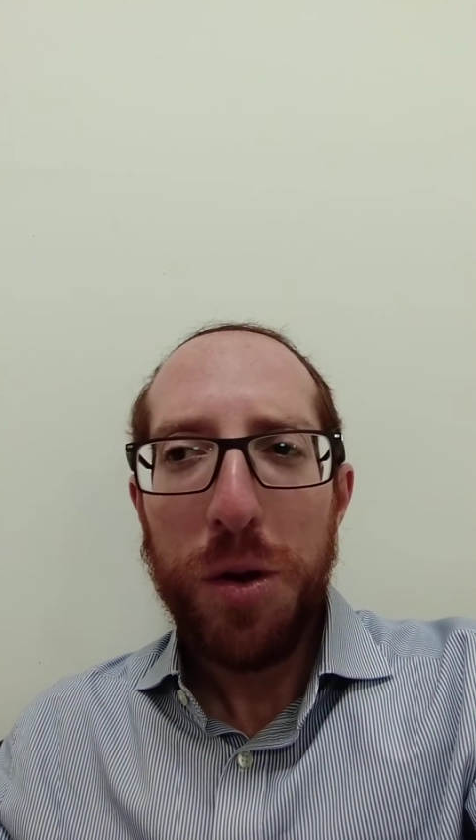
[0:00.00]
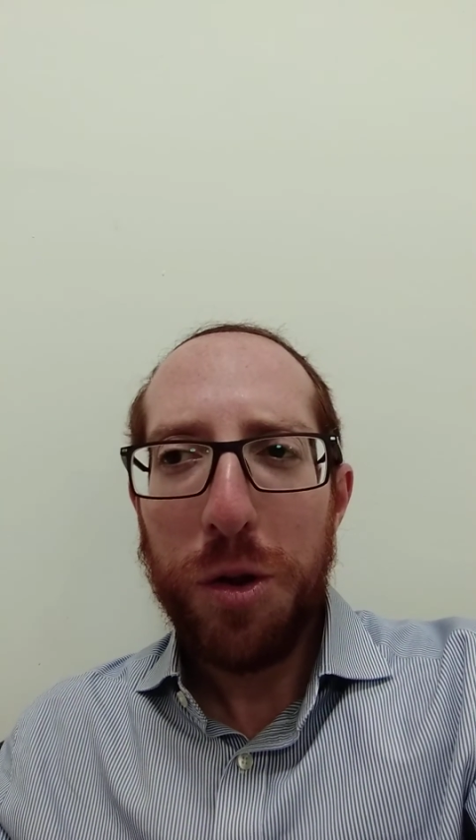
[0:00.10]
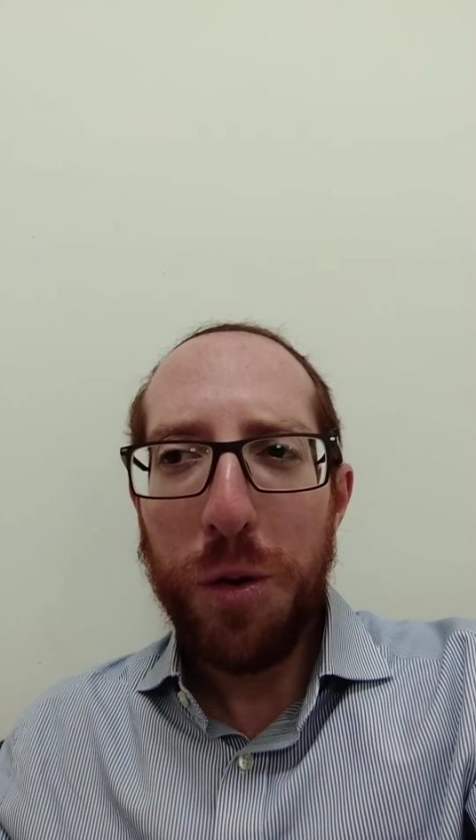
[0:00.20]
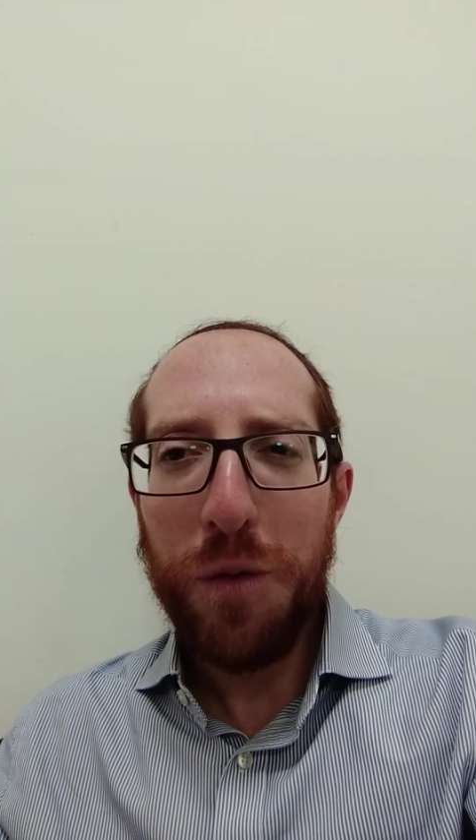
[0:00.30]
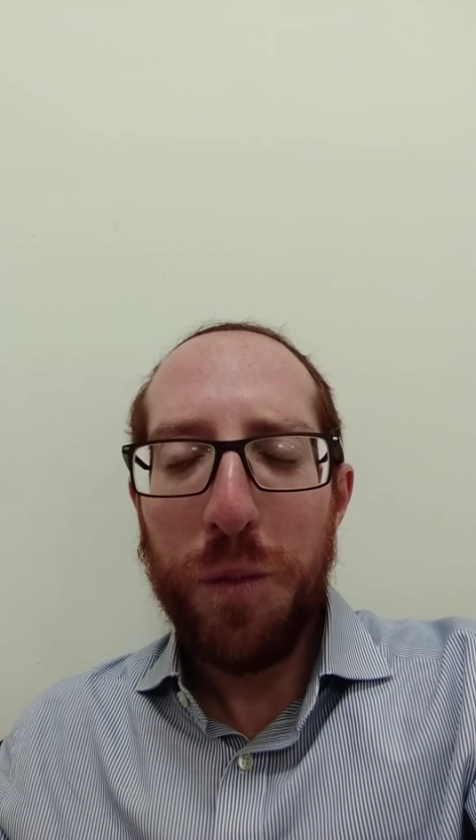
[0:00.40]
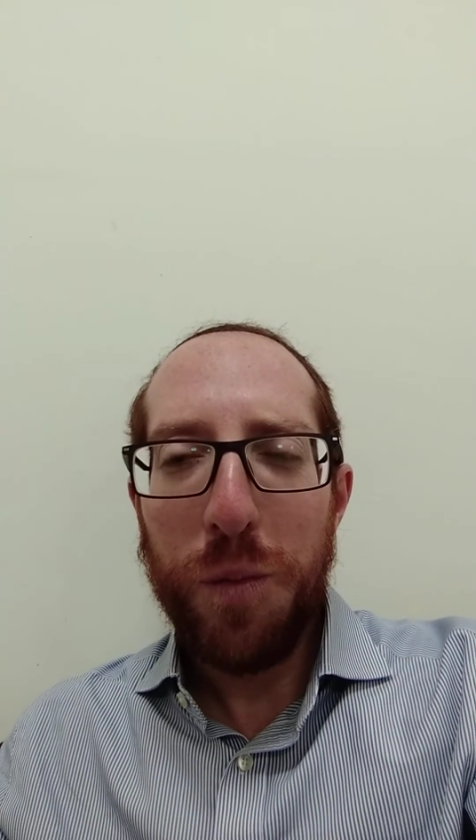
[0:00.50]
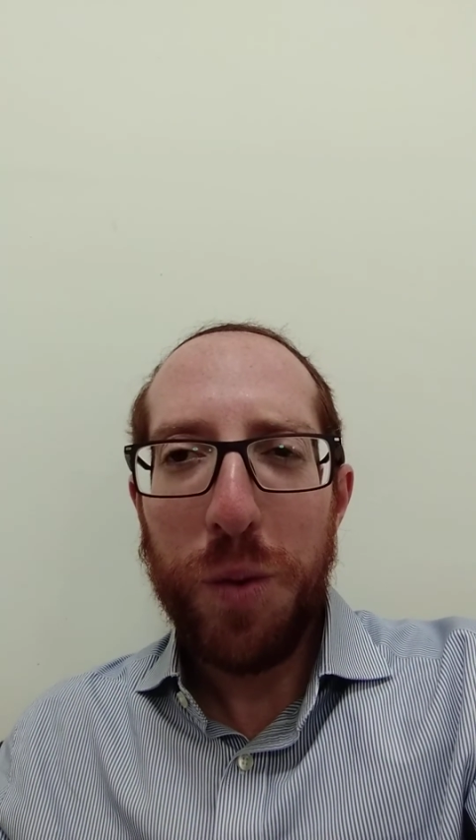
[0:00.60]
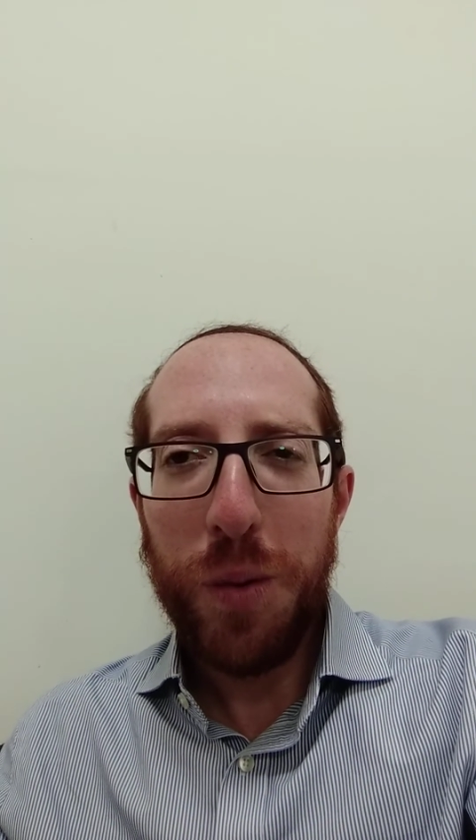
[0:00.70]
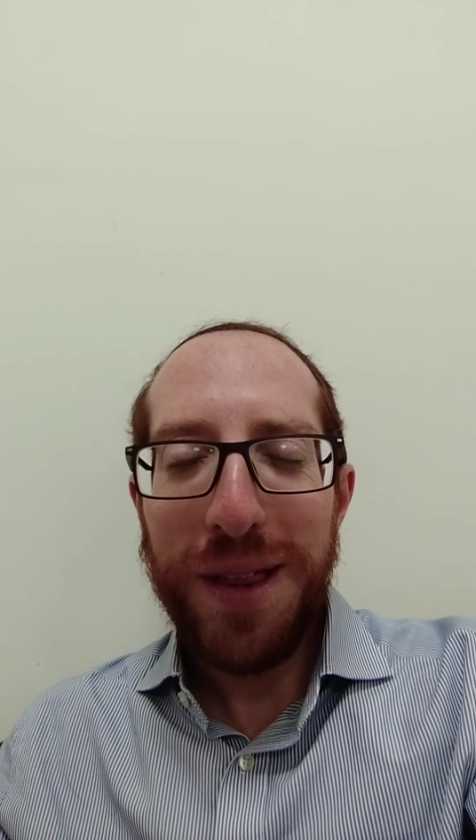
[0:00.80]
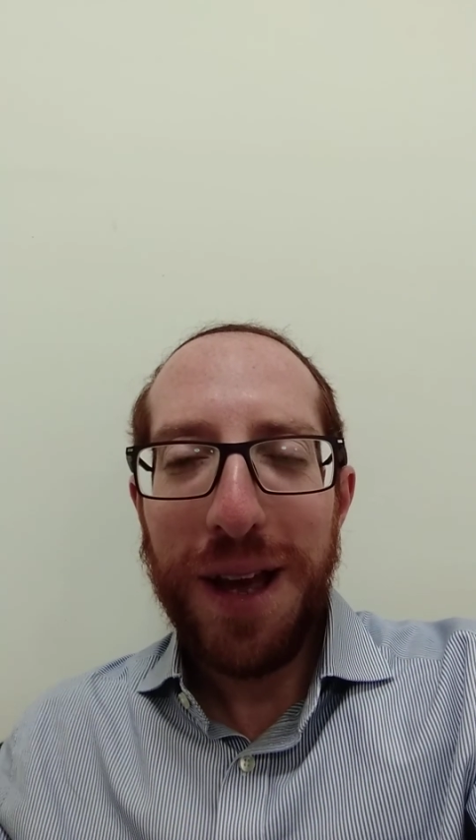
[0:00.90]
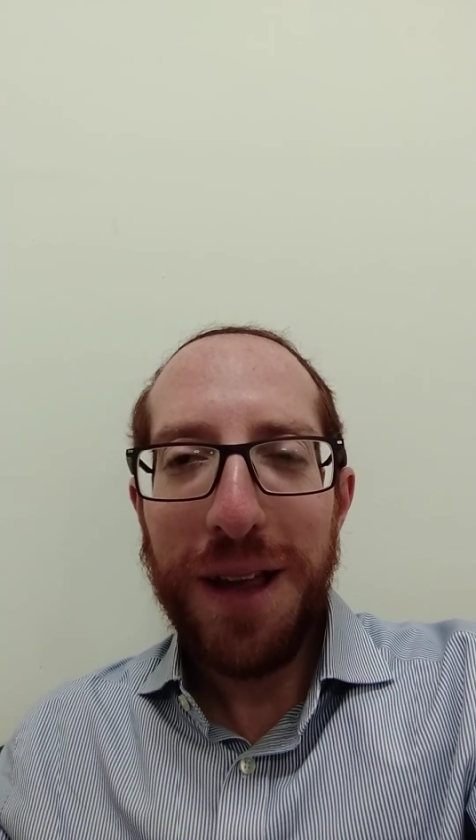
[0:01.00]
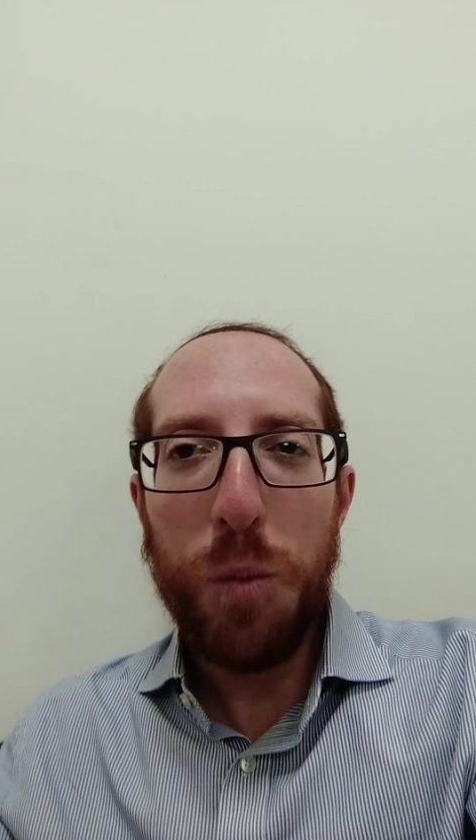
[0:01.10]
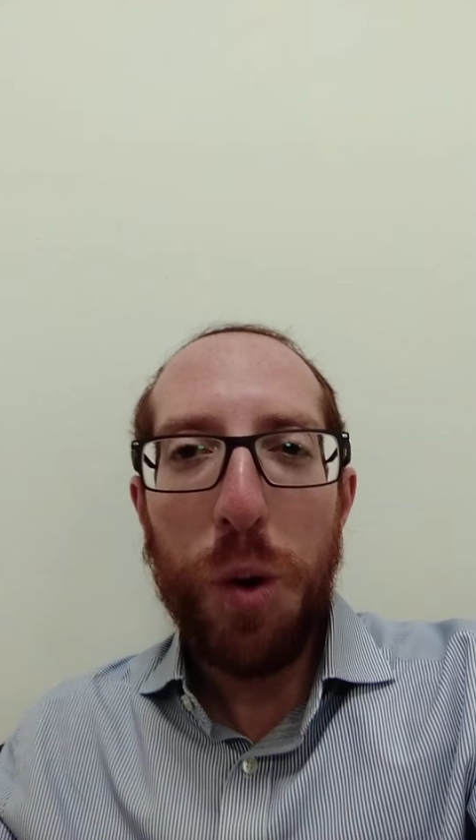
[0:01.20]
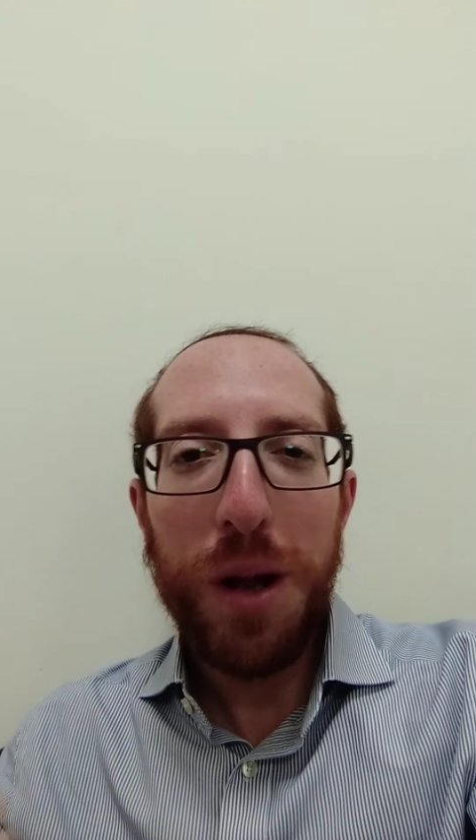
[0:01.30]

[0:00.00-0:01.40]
So we want to ask,